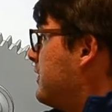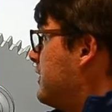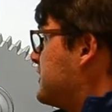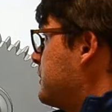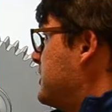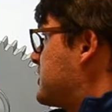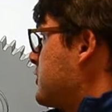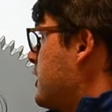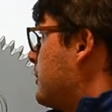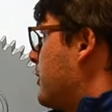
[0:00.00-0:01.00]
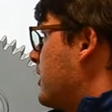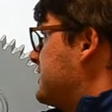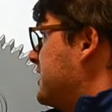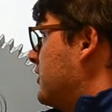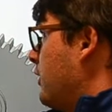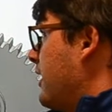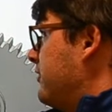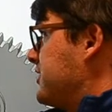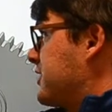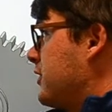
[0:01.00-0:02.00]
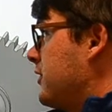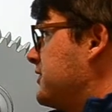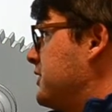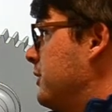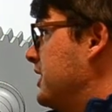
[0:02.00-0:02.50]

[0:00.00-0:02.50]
some of these straighter parts that don't have these curves to it,